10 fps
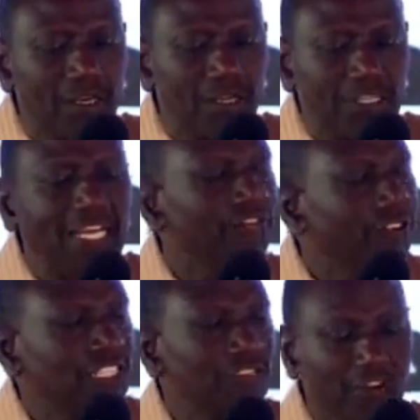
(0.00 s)
that
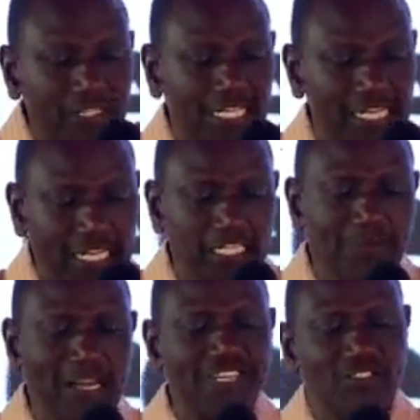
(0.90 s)
effective leadership
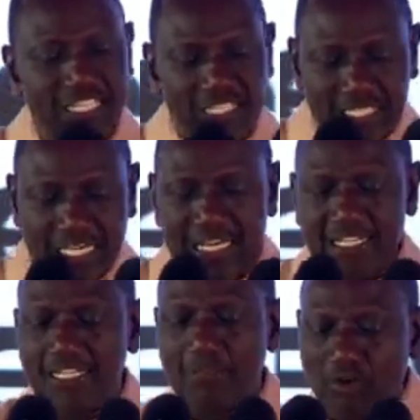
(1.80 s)
can
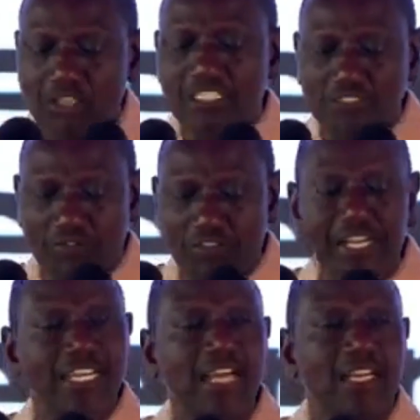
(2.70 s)
transcend the politics of the
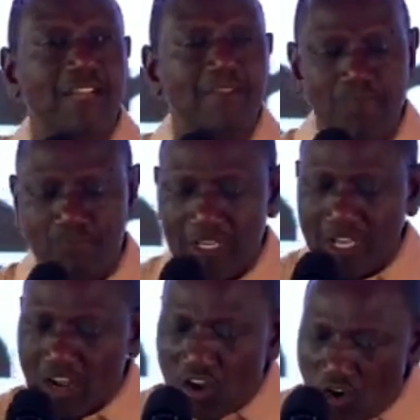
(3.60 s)
day,
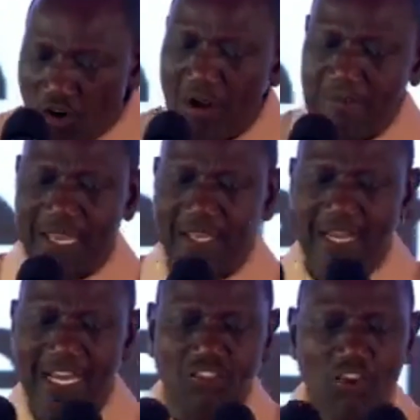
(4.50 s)
Homabay
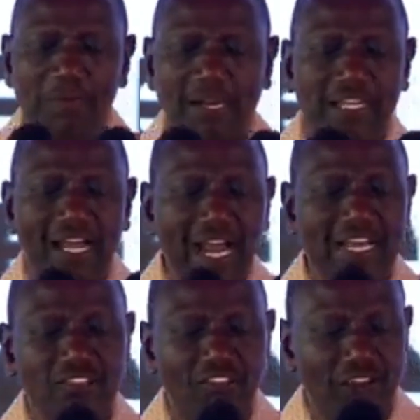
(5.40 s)
has opened the
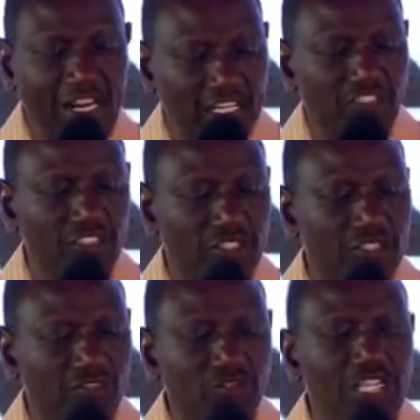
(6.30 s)
eyes of our nation
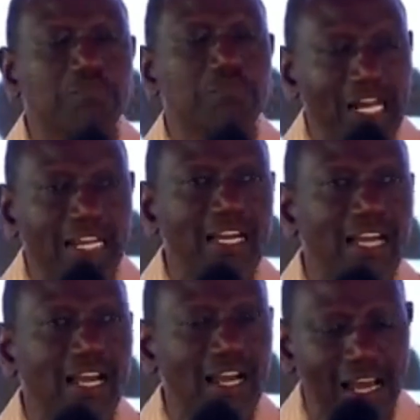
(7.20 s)
to the
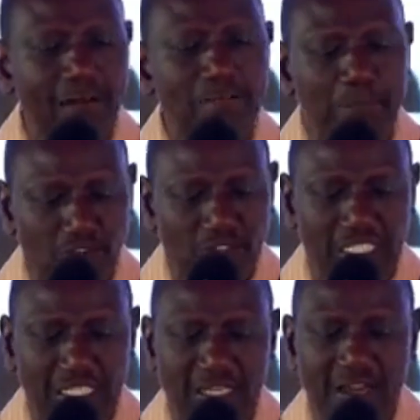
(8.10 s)
splendor and
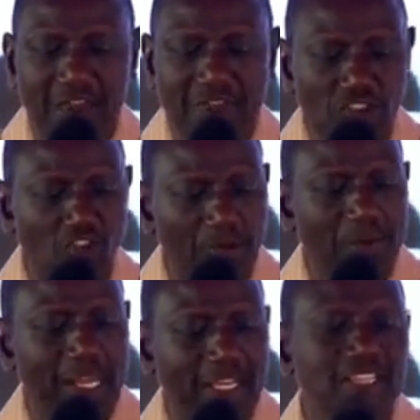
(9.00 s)
bounty that
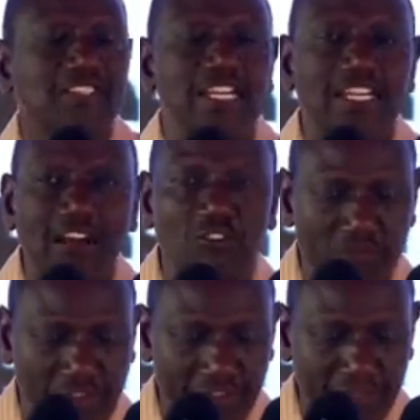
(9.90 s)
Homabay is endowed with.